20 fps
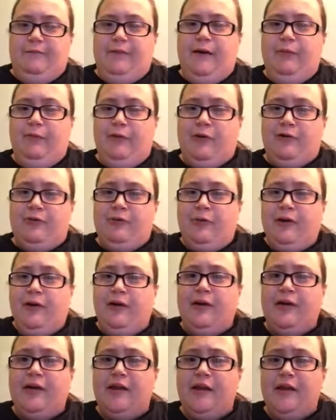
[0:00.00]
It works
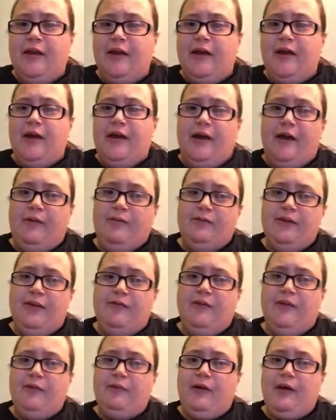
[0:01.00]
really good. I would
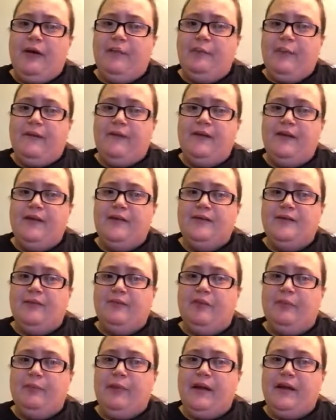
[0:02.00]
definitely recommend this
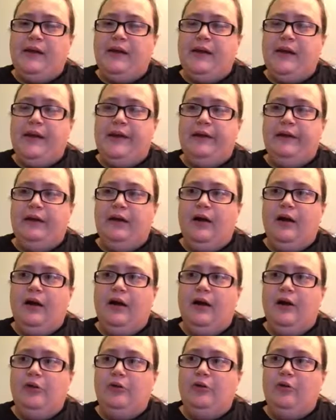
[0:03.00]
if you're making
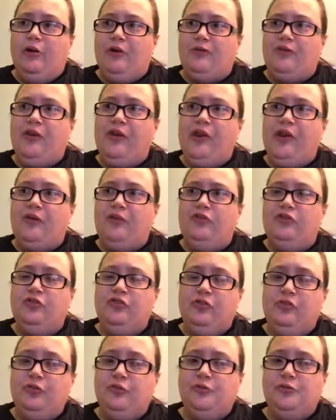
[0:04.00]
corset,
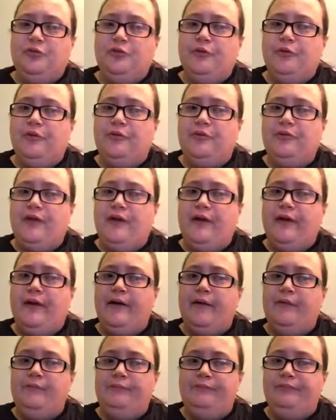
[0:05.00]
shoes,
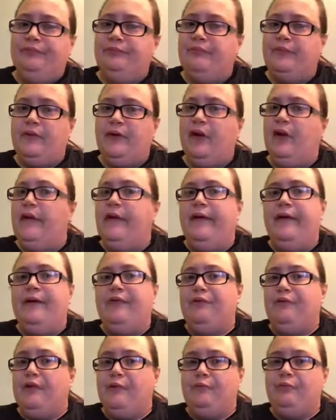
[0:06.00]

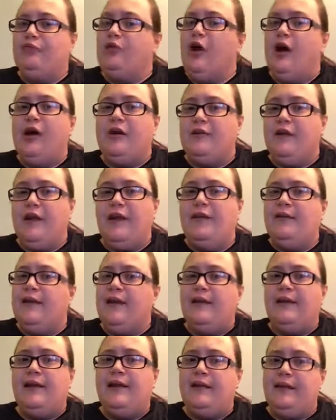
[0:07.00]
swim trunks,
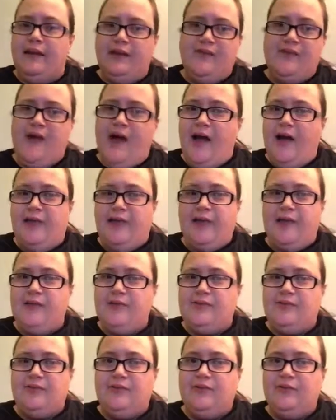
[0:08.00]
anything that needs
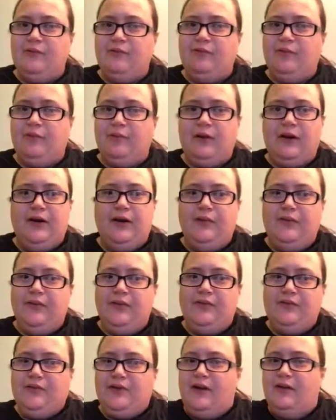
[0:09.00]
eyelets. For real,
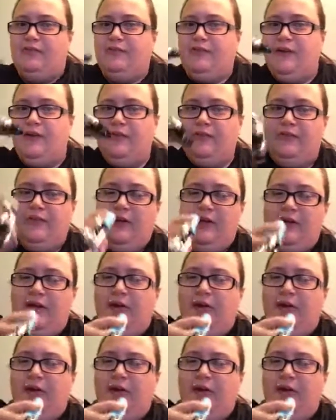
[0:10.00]
this stuff is